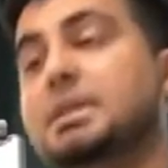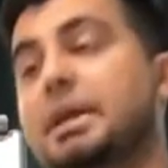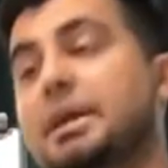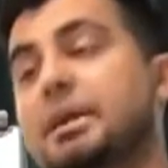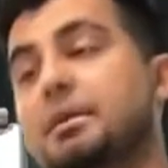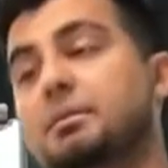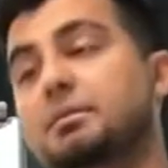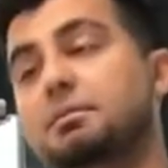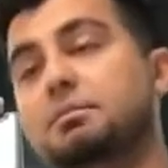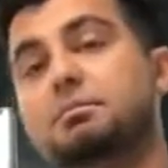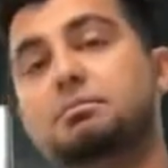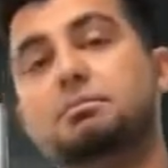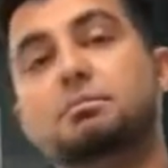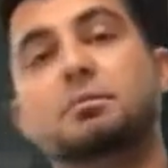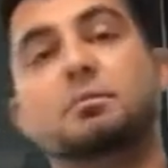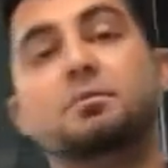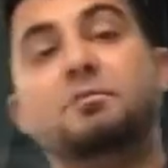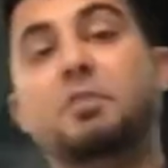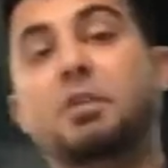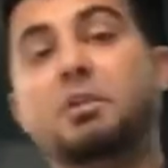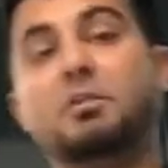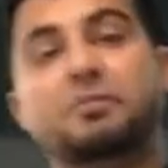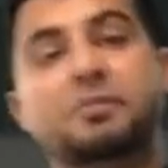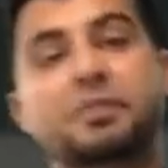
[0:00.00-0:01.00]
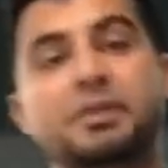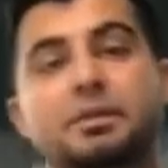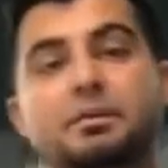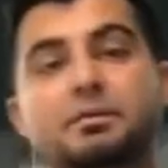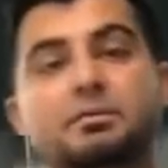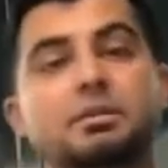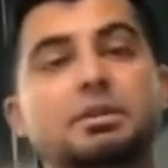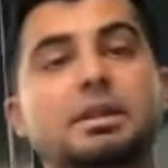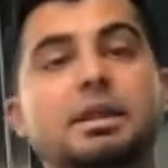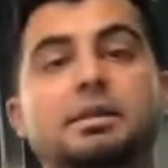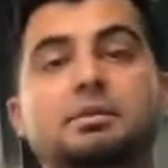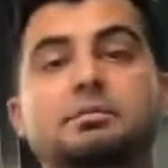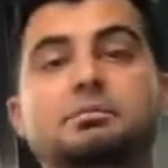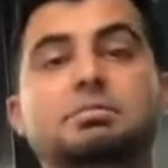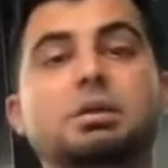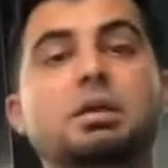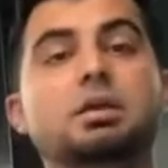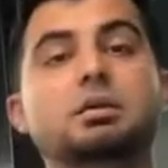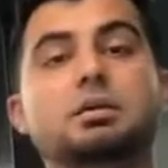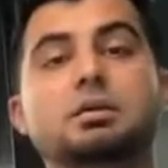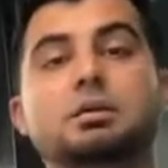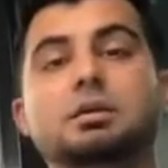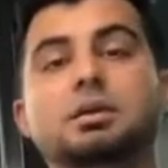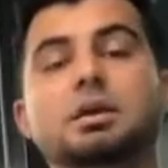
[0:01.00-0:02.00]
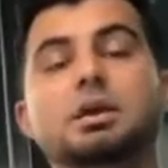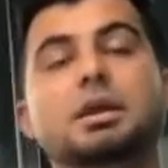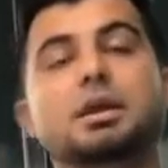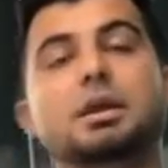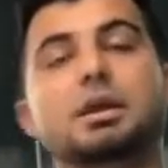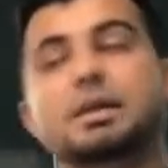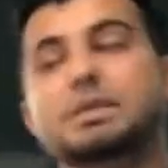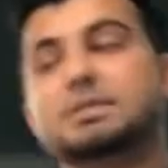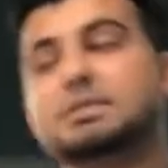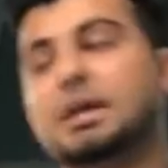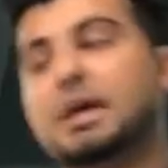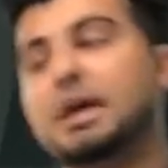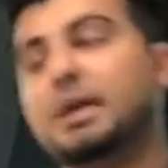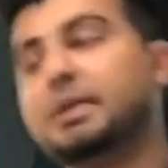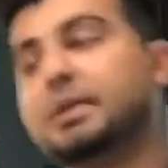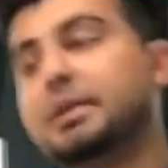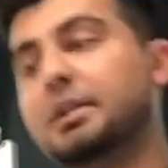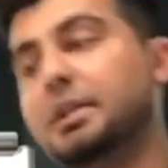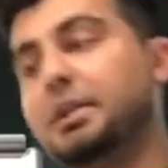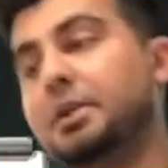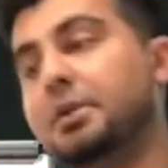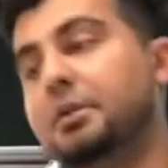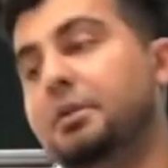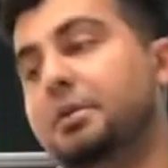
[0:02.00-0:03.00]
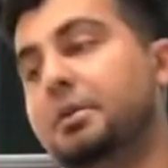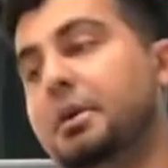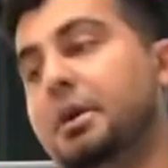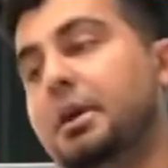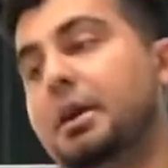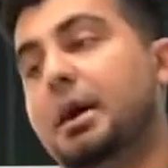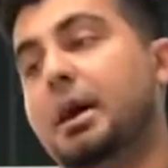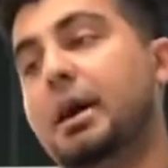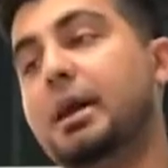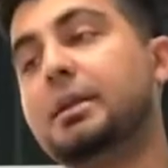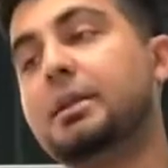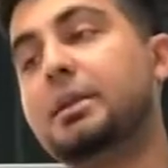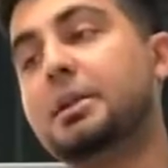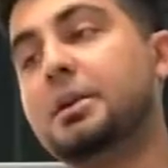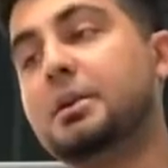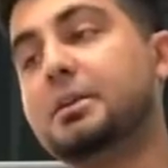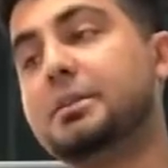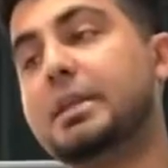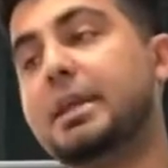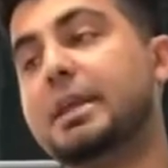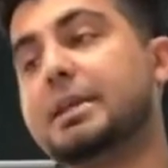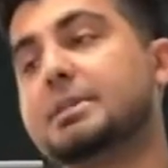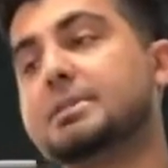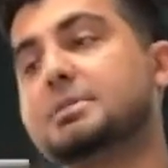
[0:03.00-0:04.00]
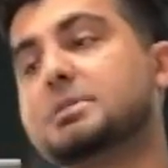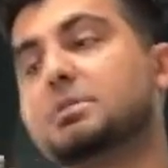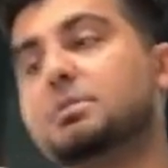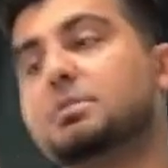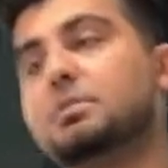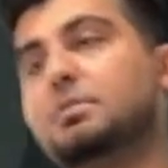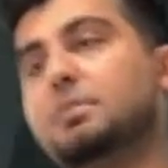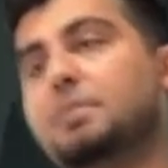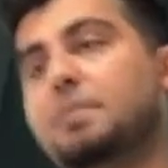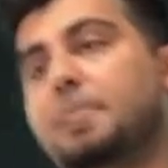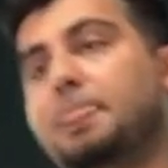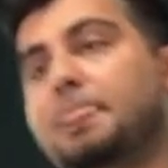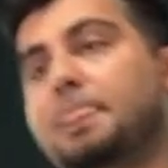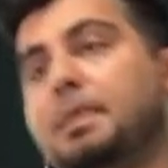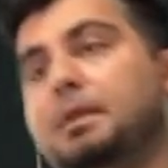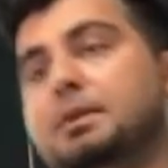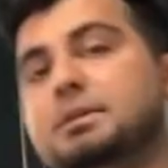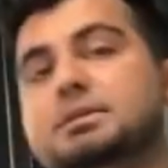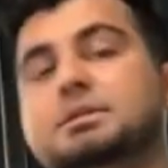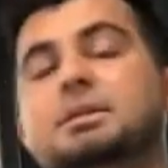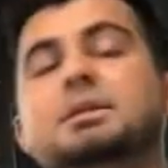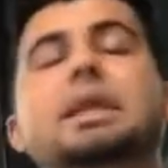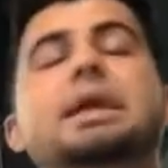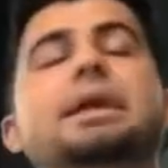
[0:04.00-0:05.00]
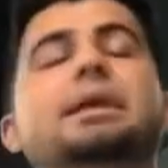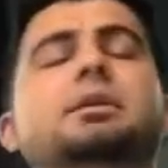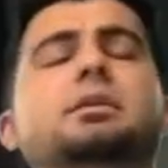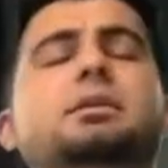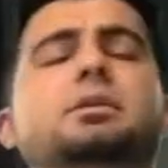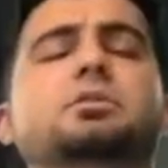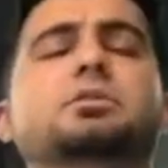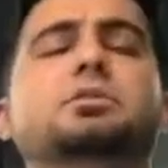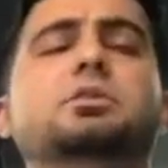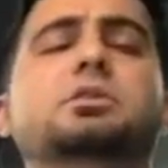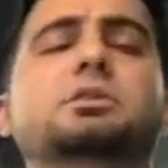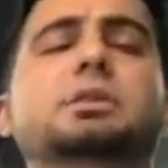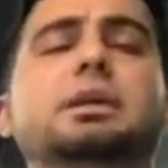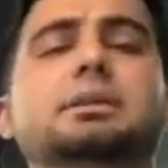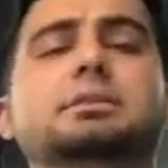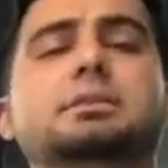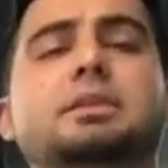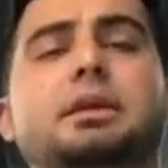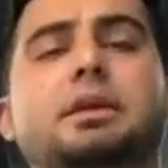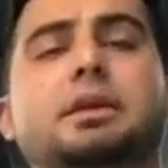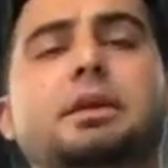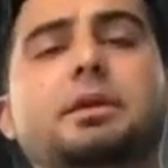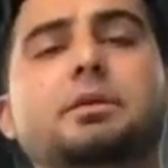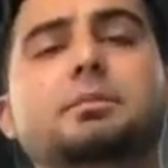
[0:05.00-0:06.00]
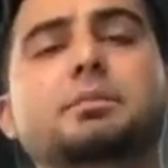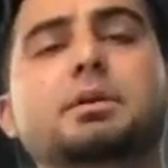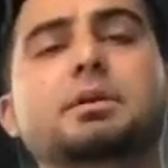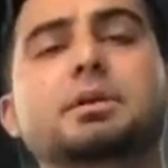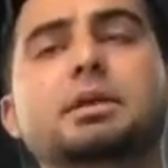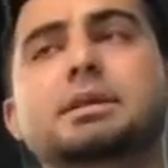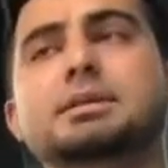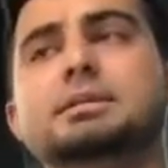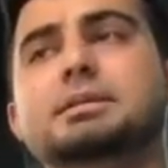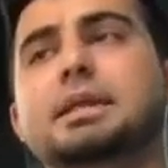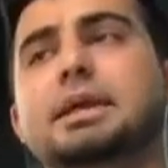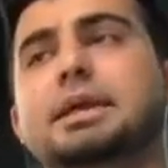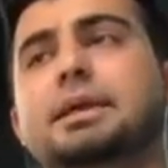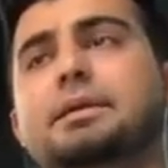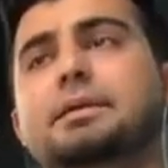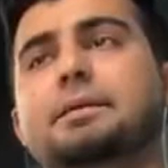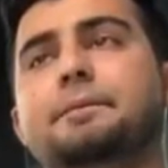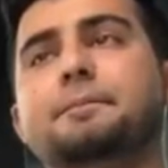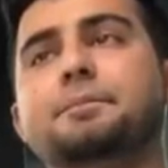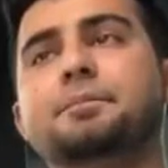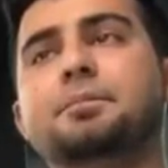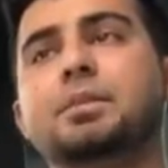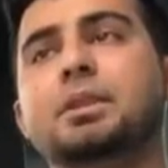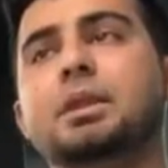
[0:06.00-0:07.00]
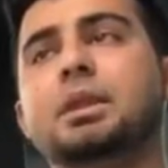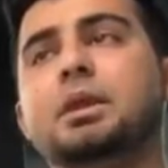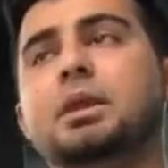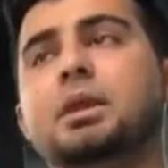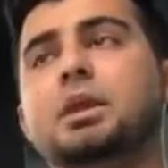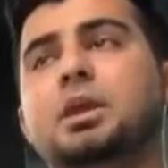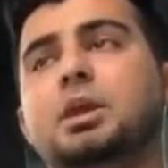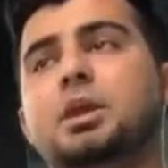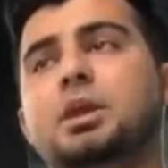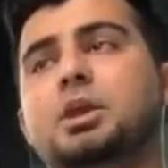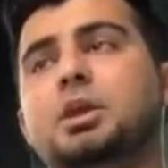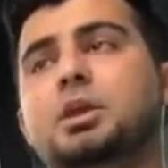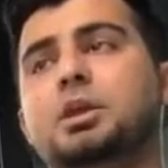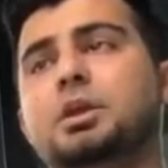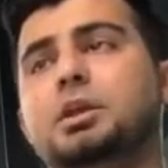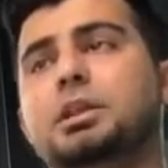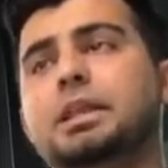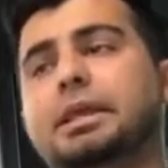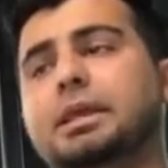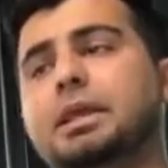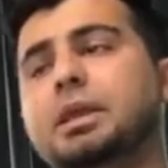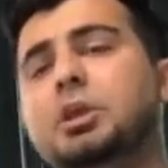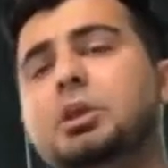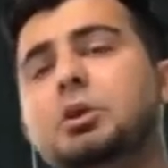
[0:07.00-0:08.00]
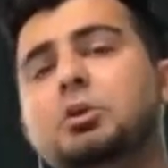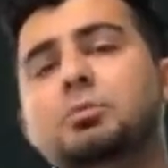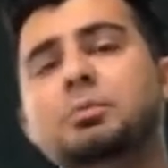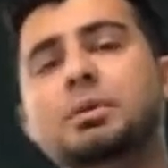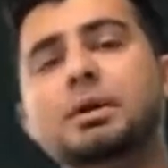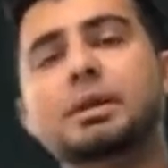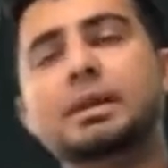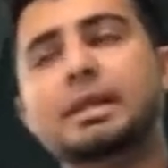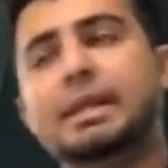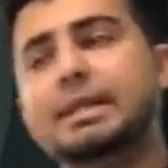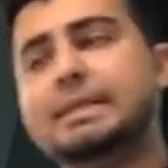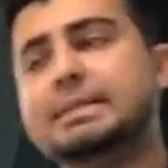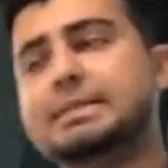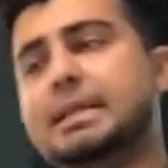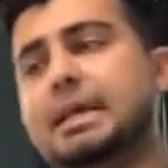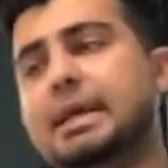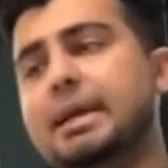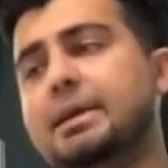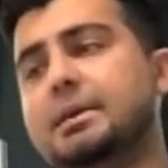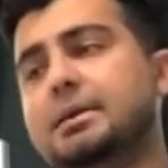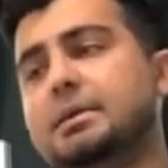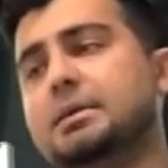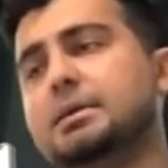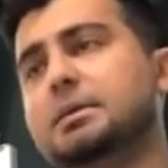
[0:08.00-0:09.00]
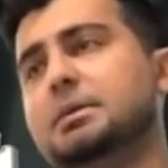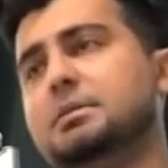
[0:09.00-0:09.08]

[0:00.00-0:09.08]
like faulty, like it's unclear things. So like you know that the human is like human is like